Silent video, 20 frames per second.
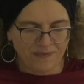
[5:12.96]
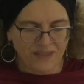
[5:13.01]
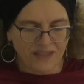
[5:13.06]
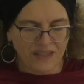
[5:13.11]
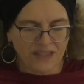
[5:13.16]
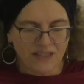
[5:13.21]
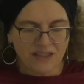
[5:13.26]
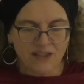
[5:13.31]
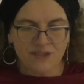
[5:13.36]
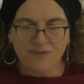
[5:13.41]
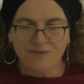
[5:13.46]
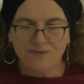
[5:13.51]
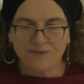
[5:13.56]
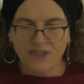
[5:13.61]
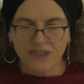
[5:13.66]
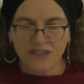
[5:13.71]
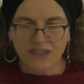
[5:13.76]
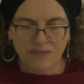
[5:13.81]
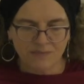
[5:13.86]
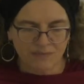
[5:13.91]
In its
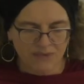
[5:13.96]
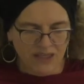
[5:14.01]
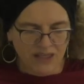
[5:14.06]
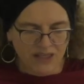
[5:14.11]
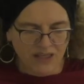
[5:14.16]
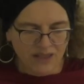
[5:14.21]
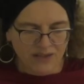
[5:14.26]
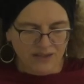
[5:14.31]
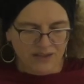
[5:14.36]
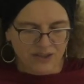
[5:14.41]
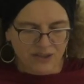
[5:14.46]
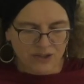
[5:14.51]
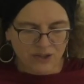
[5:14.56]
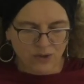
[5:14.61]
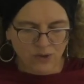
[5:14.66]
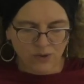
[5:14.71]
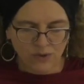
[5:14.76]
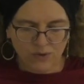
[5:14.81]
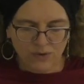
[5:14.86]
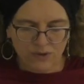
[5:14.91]
freedom, the
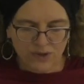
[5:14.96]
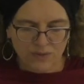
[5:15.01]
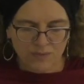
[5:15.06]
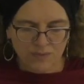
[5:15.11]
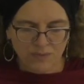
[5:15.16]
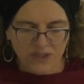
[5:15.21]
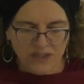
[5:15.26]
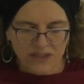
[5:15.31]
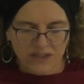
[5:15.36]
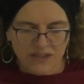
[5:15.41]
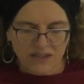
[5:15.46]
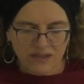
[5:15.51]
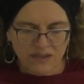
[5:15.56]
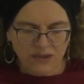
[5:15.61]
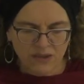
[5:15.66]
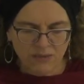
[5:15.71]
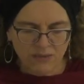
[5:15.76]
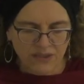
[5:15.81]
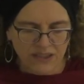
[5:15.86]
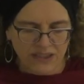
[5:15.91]
soul could spread its
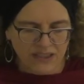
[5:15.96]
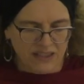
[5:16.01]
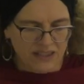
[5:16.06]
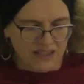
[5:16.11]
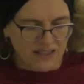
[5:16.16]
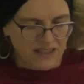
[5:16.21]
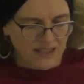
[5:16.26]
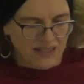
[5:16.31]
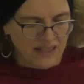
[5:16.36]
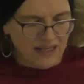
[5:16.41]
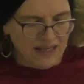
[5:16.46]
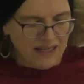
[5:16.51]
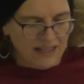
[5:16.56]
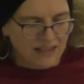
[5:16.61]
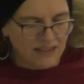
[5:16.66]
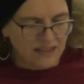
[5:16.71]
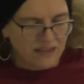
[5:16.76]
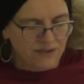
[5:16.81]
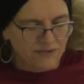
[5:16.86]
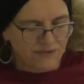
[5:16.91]
little wings
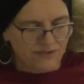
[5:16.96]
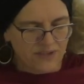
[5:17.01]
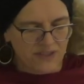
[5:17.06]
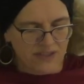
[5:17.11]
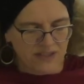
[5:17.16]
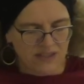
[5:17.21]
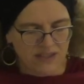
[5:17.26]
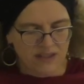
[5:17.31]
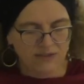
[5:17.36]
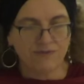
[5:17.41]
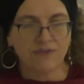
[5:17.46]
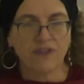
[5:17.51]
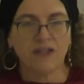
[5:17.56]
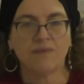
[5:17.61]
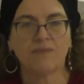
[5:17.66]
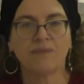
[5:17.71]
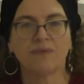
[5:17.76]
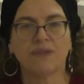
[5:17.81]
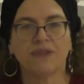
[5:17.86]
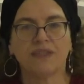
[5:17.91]
and lift itself
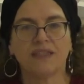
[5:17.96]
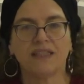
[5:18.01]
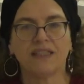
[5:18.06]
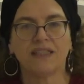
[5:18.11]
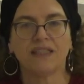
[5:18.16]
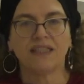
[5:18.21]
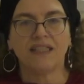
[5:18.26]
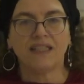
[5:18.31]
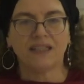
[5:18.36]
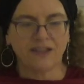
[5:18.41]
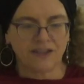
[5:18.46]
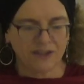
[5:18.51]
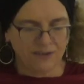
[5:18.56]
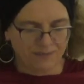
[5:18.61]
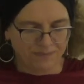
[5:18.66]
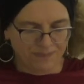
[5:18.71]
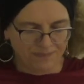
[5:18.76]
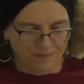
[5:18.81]
up in the air.